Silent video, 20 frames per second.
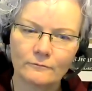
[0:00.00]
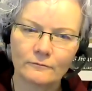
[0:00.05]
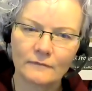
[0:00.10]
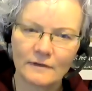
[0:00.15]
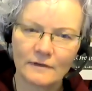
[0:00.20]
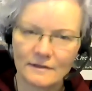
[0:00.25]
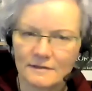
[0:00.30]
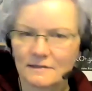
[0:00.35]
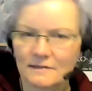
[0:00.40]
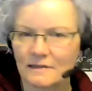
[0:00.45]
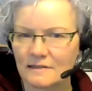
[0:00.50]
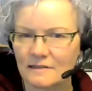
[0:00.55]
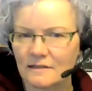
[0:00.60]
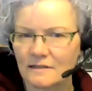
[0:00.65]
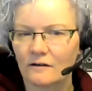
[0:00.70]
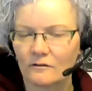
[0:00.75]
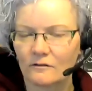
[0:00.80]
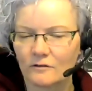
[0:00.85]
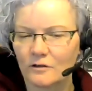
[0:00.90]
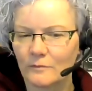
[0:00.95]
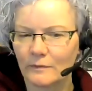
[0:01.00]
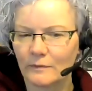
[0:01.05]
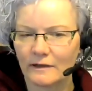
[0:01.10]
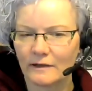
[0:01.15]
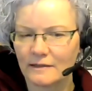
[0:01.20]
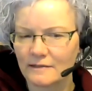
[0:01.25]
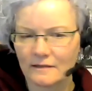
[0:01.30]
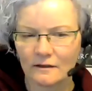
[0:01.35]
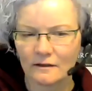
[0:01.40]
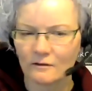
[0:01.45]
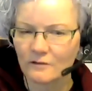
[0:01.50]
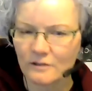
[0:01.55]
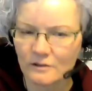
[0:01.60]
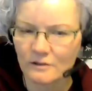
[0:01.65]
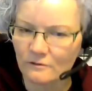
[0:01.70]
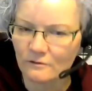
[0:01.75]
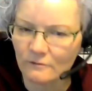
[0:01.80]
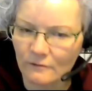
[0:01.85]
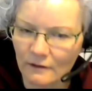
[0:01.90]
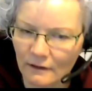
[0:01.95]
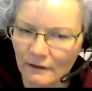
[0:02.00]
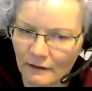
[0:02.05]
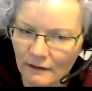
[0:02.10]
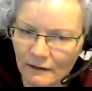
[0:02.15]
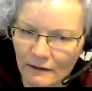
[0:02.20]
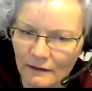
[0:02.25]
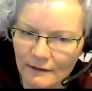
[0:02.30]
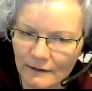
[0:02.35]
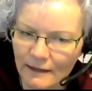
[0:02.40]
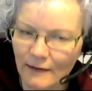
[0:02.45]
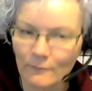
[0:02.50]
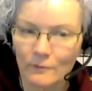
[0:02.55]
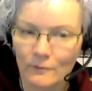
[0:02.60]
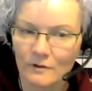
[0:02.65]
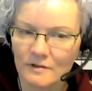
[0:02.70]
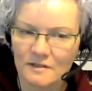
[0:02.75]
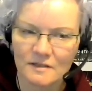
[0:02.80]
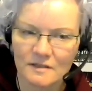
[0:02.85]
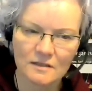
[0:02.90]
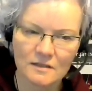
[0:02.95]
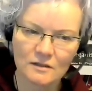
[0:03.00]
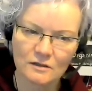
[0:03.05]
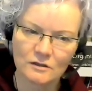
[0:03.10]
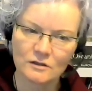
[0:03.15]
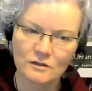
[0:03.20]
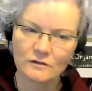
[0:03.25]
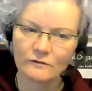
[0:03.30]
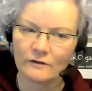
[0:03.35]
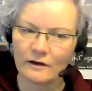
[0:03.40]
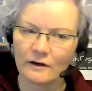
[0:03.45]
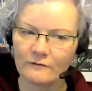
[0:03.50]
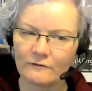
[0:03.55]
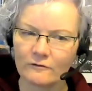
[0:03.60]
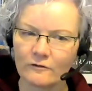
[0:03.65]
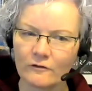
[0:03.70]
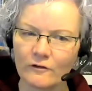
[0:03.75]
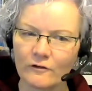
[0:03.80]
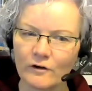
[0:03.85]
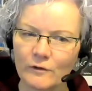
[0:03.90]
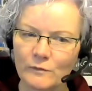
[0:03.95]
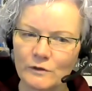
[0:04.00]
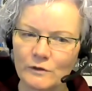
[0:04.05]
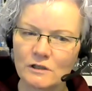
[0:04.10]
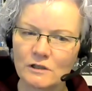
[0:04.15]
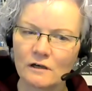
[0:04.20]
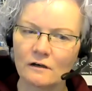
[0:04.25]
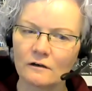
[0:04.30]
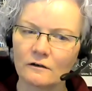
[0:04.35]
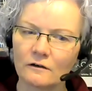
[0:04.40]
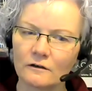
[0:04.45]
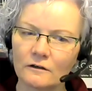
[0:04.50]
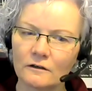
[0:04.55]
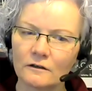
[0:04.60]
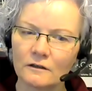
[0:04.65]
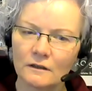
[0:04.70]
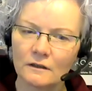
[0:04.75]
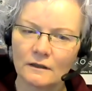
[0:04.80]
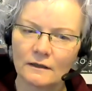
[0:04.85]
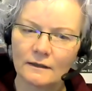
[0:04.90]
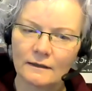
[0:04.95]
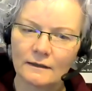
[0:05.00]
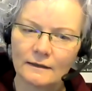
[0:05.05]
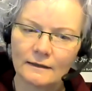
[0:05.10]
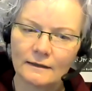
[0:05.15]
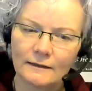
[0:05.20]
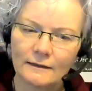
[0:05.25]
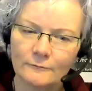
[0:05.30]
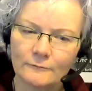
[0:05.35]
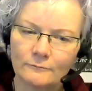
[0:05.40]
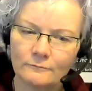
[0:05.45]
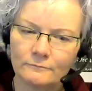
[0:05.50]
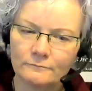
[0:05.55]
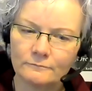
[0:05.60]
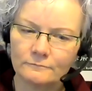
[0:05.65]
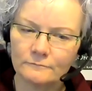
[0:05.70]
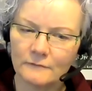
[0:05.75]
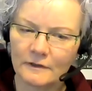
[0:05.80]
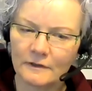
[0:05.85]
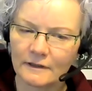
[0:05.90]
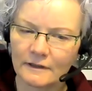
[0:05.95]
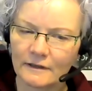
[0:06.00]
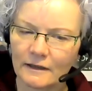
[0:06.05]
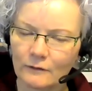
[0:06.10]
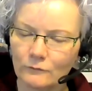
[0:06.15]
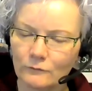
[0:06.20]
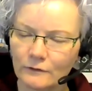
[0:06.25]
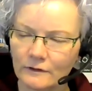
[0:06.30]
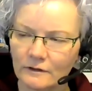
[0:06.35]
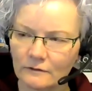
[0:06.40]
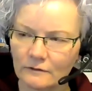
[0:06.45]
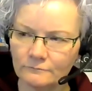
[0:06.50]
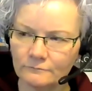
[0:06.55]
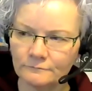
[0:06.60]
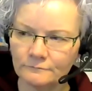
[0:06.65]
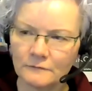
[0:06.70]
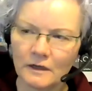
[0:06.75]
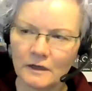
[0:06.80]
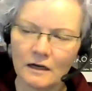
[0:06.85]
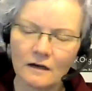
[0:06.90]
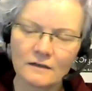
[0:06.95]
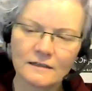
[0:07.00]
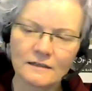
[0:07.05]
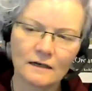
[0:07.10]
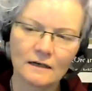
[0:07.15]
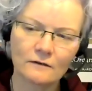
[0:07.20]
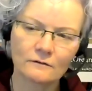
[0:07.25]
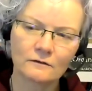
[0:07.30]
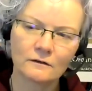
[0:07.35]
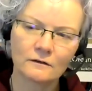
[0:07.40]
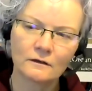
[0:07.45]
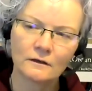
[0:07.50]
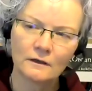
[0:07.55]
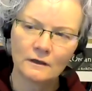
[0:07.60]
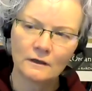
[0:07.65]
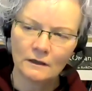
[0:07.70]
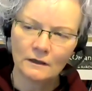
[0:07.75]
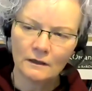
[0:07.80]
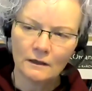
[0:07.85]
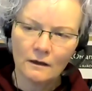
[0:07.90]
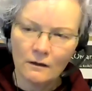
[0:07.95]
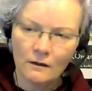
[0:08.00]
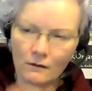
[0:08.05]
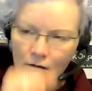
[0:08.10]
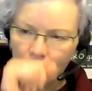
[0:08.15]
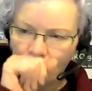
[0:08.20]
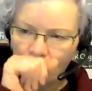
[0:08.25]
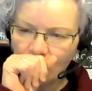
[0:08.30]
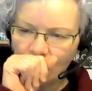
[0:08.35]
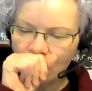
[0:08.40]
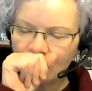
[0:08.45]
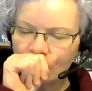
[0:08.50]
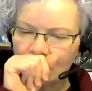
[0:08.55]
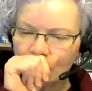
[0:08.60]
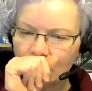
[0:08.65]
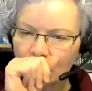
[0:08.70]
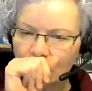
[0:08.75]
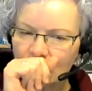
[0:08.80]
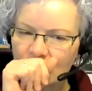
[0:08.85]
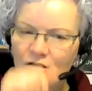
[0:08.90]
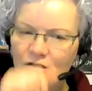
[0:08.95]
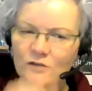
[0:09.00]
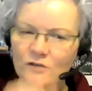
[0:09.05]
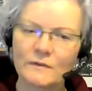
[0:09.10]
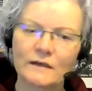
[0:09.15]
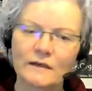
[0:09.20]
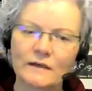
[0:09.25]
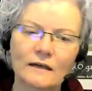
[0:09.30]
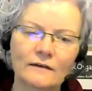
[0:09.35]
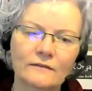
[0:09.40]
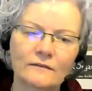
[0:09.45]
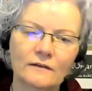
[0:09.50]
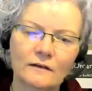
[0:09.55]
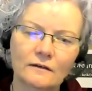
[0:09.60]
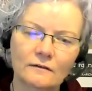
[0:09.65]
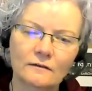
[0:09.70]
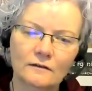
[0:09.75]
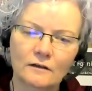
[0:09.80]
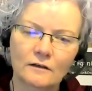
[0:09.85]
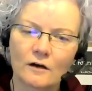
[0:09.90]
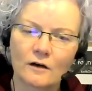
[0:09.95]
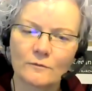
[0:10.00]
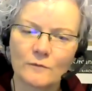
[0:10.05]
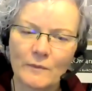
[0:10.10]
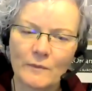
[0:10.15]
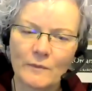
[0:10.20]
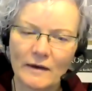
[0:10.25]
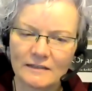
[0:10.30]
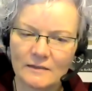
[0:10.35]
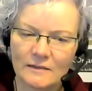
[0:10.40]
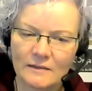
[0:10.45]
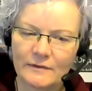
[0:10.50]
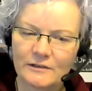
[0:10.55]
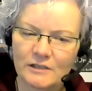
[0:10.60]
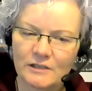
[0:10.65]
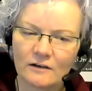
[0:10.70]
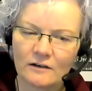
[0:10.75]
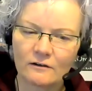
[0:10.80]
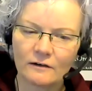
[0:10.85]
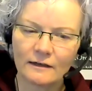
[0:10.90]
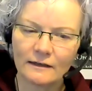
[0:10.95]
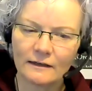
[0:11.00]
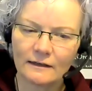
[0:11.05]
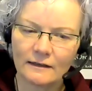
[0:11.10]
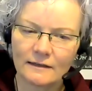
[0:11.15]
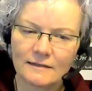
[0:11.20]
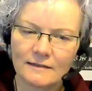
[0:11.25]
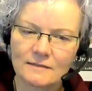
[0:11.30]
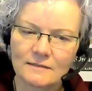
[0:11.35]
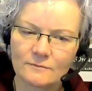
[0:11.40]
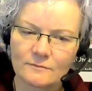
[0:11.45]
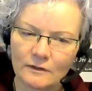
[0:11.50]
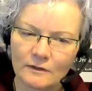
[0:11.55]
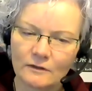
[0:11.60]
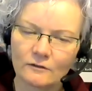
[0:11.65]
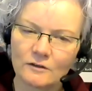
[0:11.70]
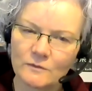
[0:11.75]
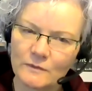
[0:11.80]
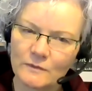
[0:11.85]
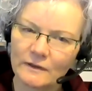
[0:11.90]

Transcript: is not going to enable us to survive for very much longer. And I think with lockdown, excuse me, and the pandemic generally, it's, you know,